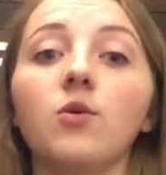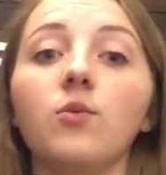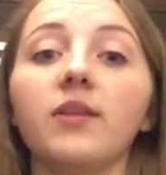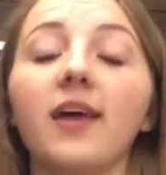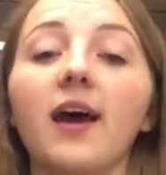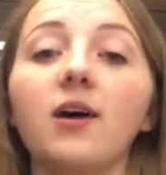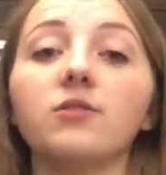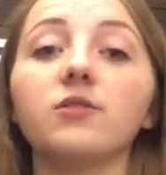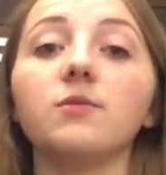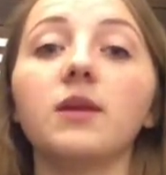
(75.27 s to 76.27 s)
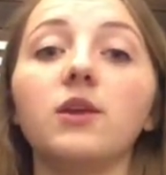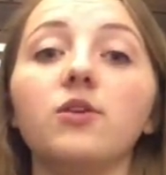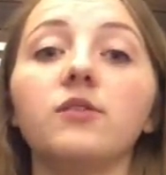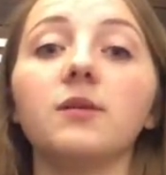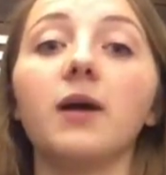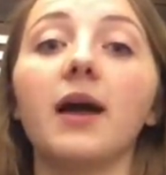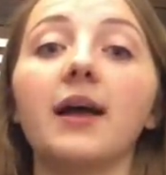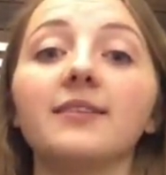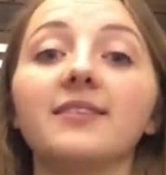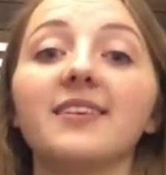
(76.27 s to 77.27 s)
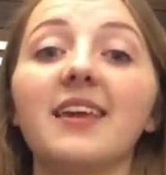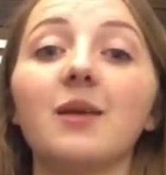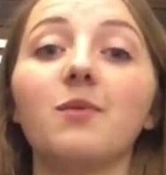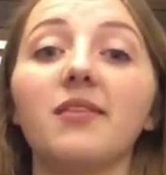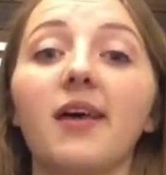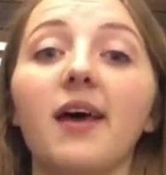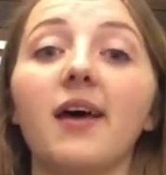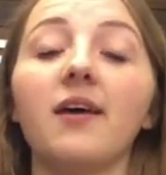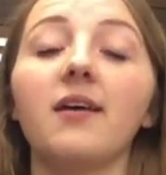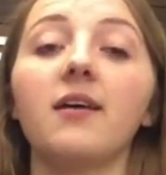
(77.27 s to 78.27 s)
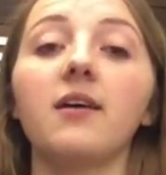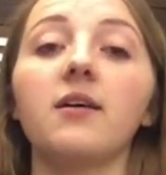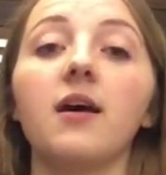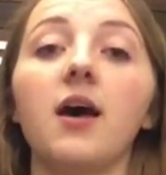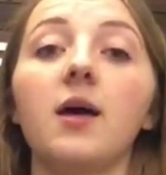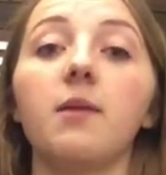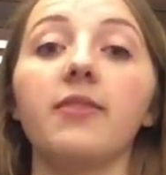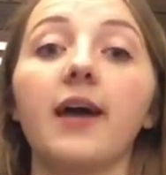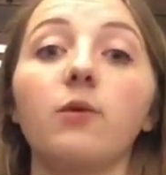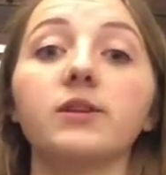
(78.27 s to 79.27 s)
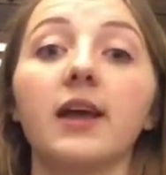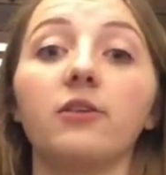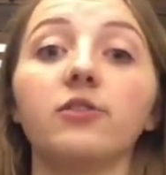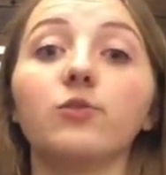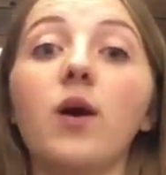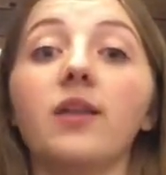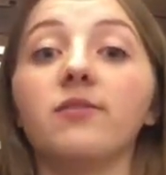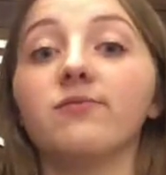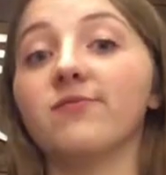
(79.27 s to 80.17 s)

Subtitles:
without me using my hands to keep it there, that would count as one.